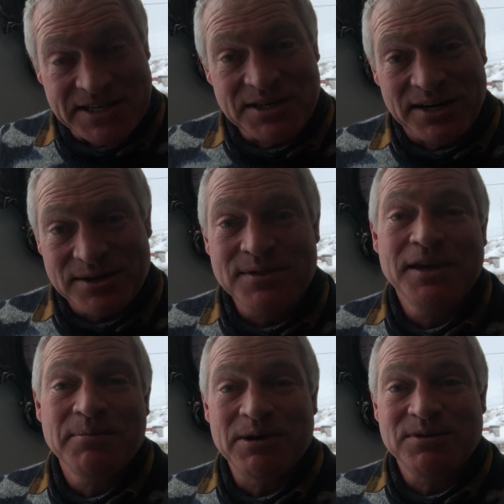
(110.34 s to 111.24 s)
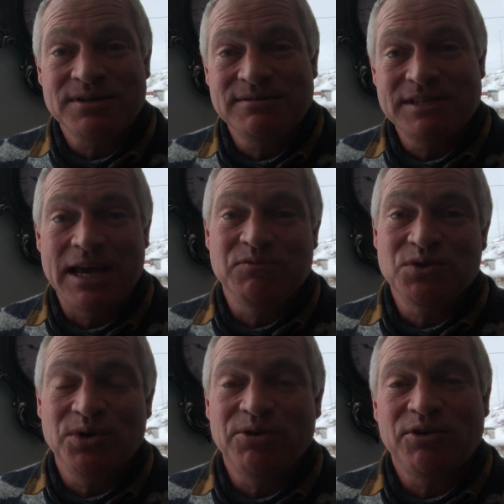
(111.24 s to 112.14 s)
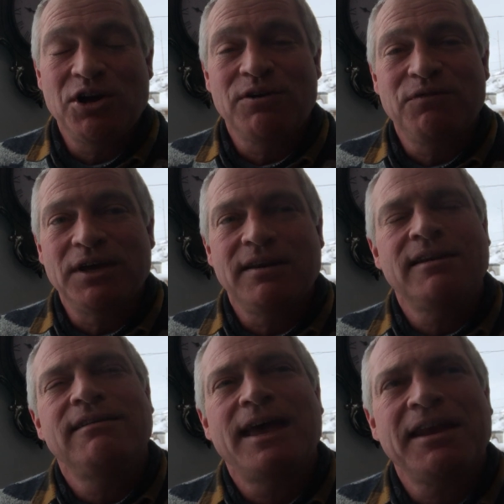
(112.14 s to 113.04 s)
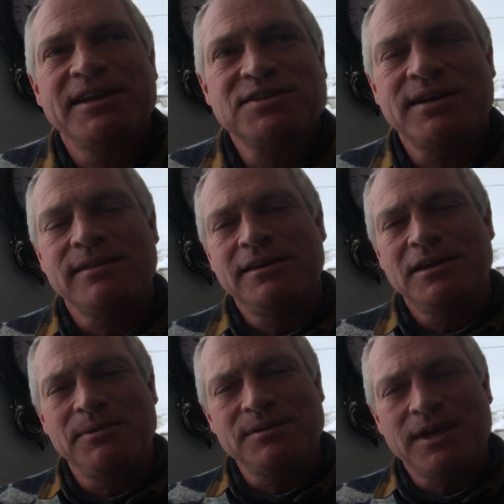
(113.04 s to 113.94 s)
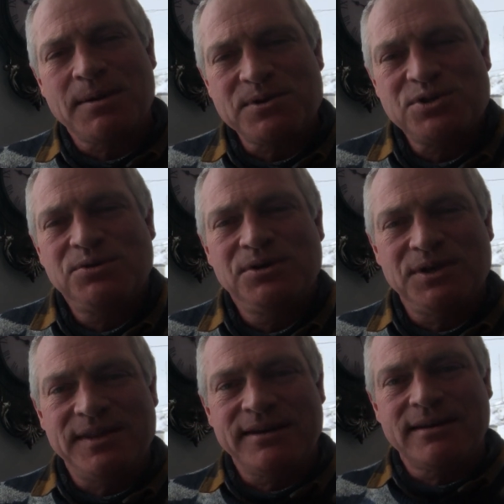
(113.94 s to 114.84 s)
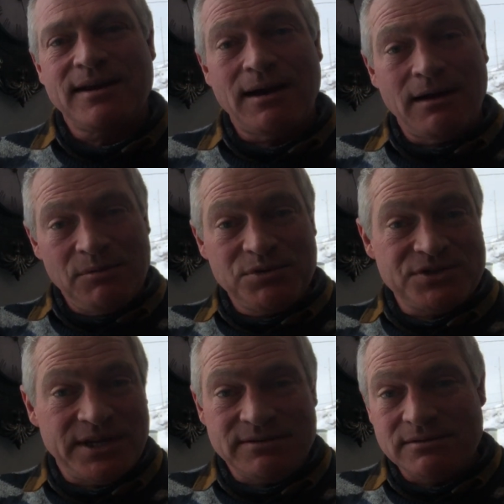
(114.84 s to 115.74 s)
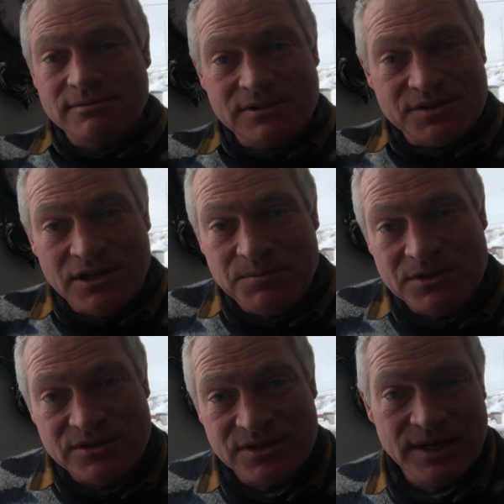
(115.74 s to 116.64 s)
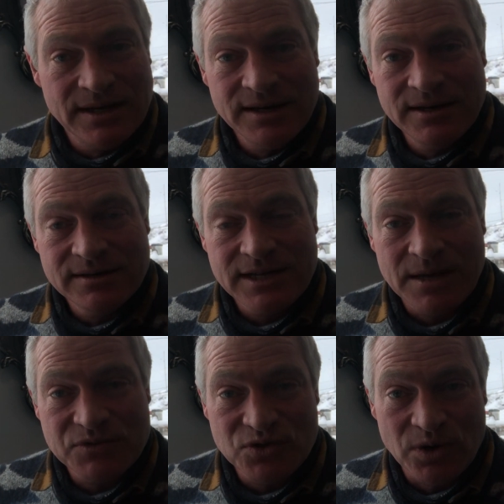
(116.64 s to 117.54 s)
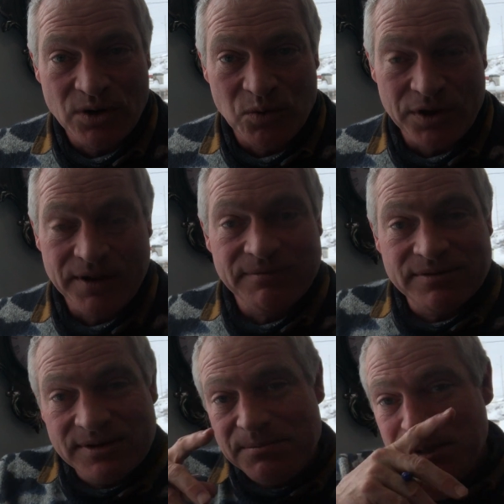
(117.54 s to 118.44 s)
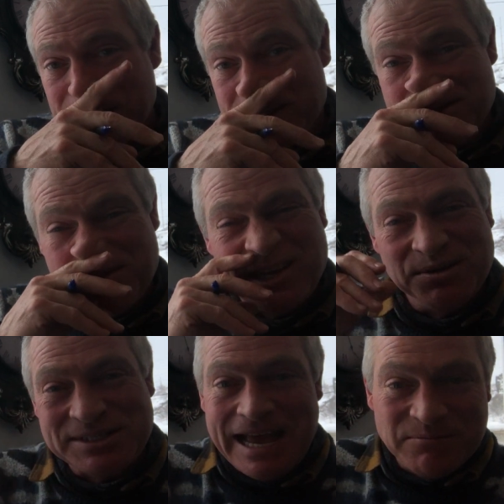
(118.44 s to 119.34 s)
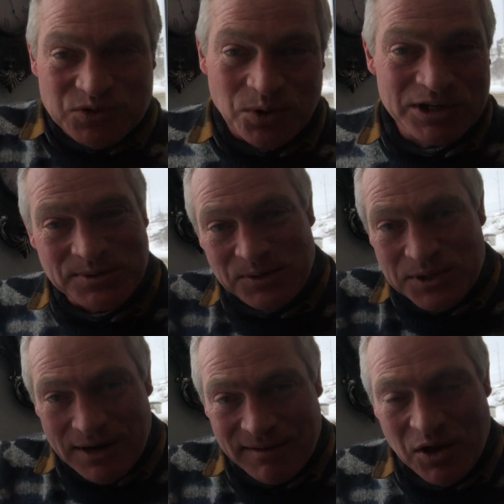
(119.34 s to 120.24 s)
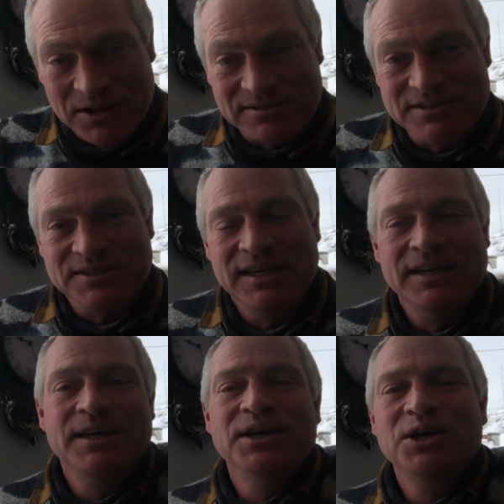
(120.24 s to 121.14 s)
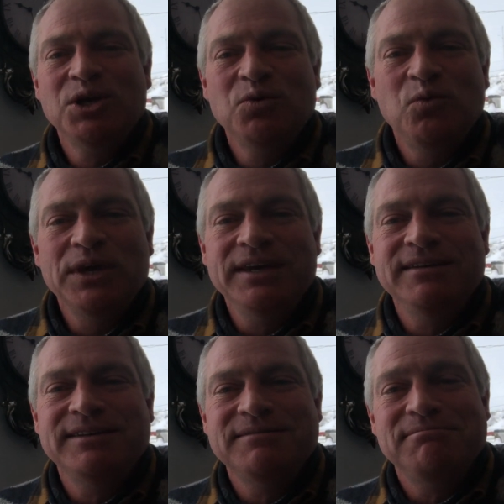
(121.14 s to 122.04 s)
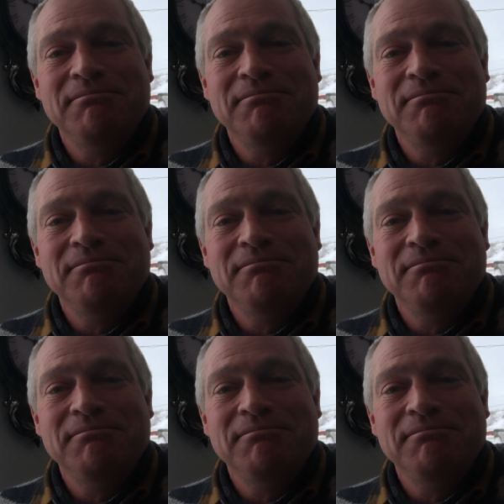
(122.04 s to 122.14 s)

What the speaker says: started to think about Tom Sawyer and Huck Finn, and I started thinking about the opportunity that Carl presented, the same as Tom Sawyer would have. Because without the Tom Sawyers, without the Carl Huttons, we